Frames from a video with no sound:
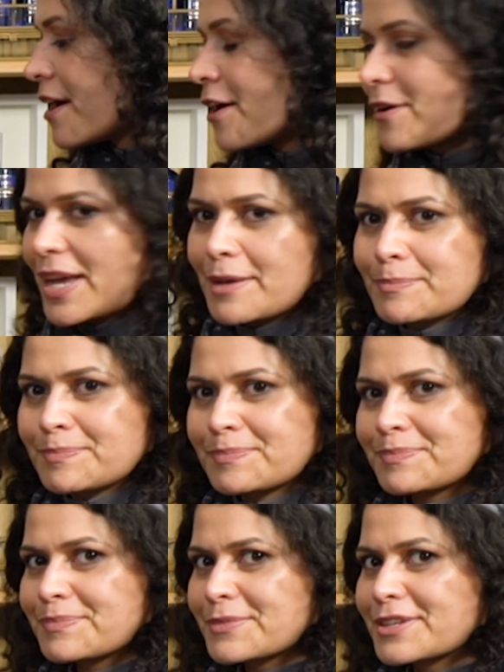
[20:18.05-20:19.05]
Okay.
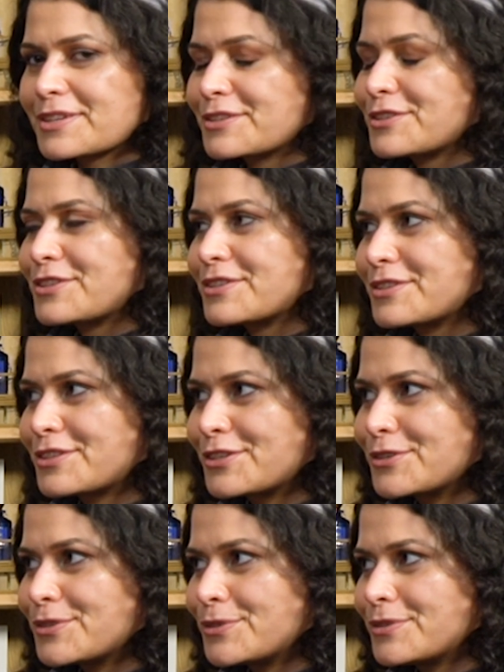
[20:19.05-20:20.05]

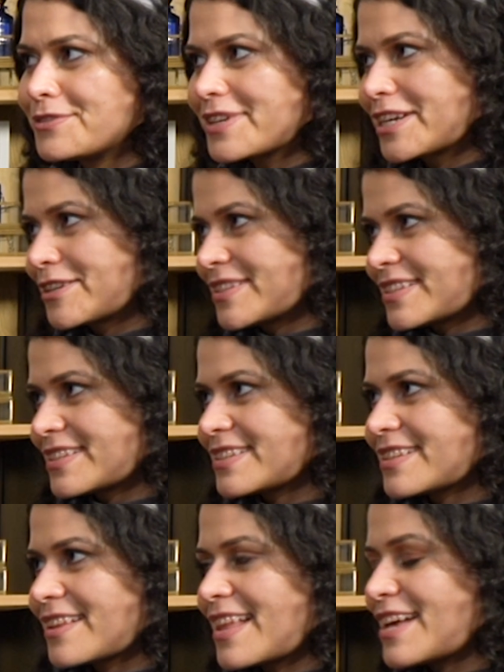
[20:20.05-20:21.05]
2
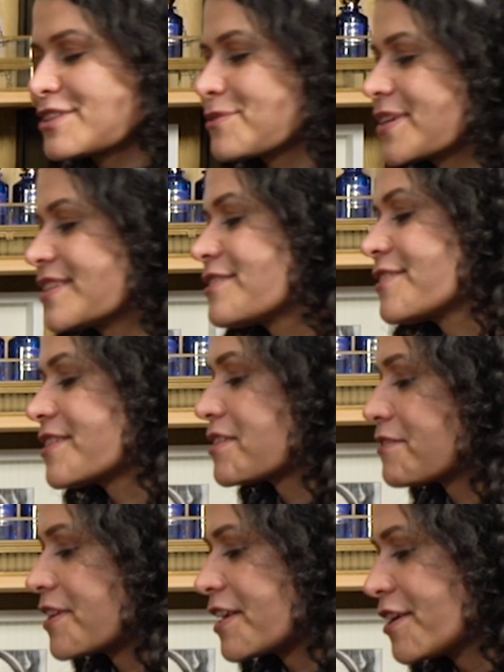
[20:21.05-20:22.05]
fragrances, last ones for
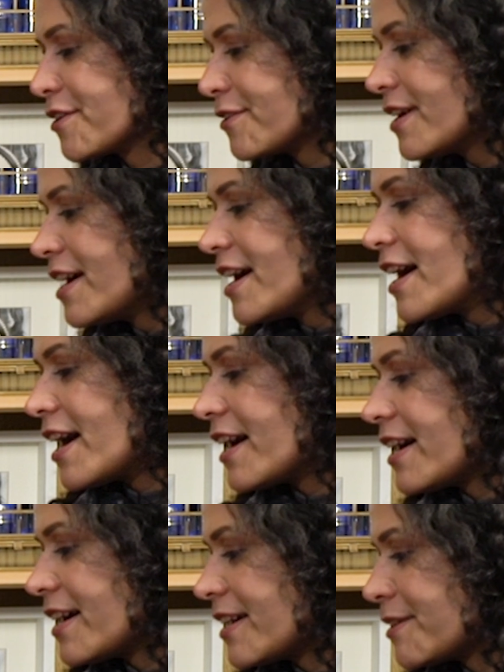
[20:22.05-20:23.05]
this video.
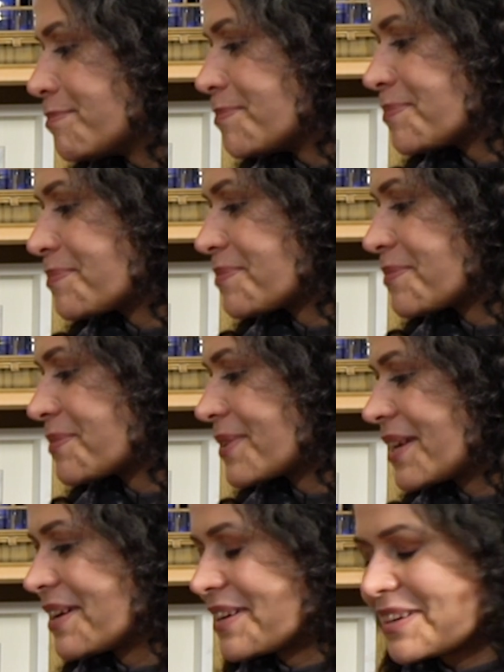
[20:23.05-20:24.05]

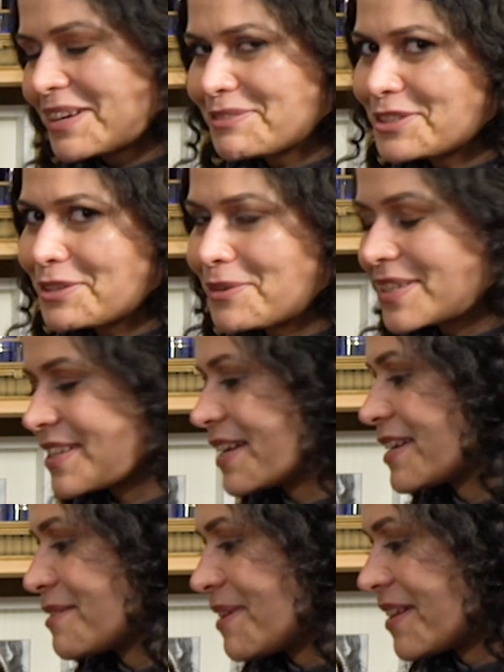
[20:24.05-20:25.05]
So
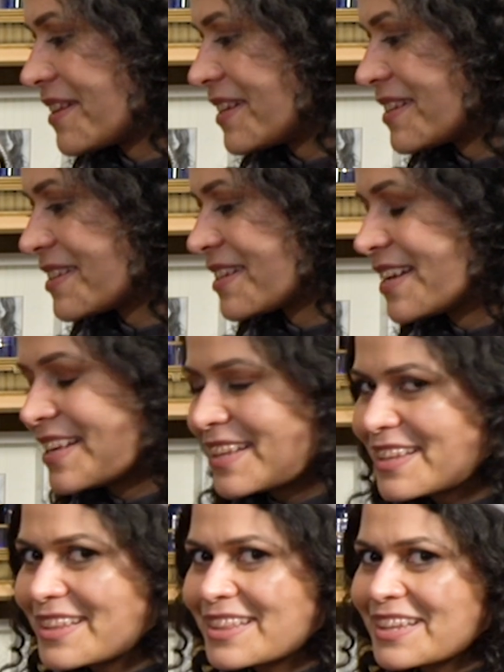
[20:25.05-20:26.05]
excited about these.
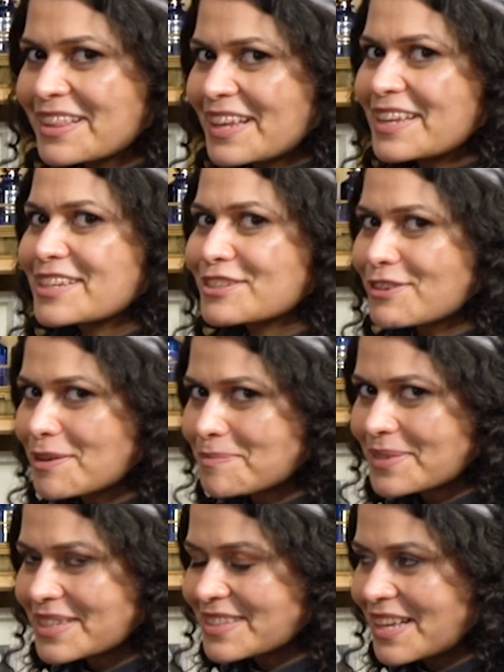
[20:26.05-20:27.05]
The latest
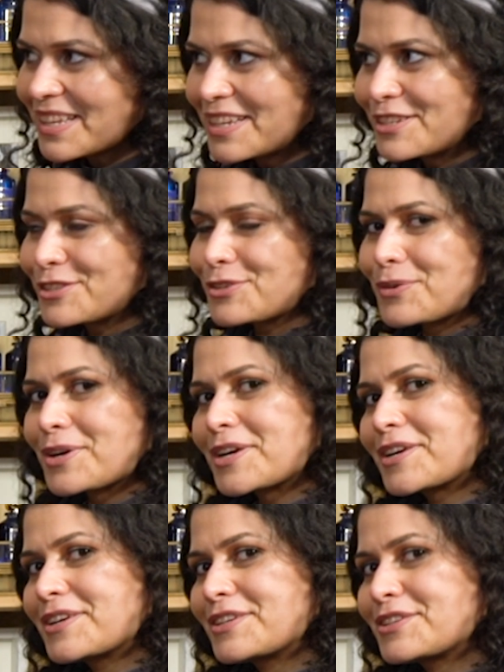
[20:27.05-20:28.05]
from Atelier
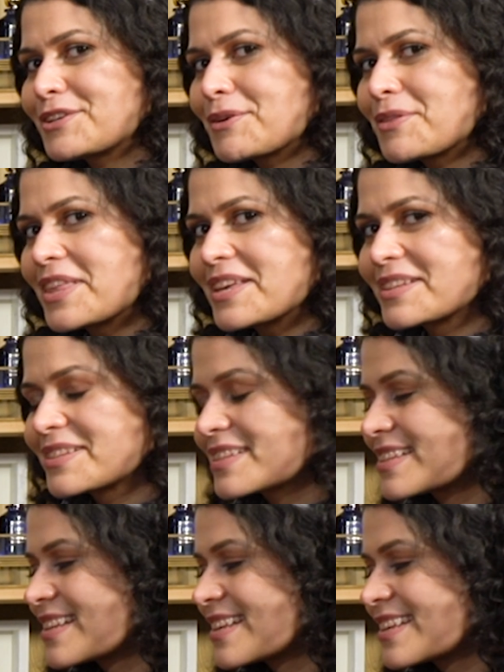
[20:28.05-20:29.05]
d'Or. So this.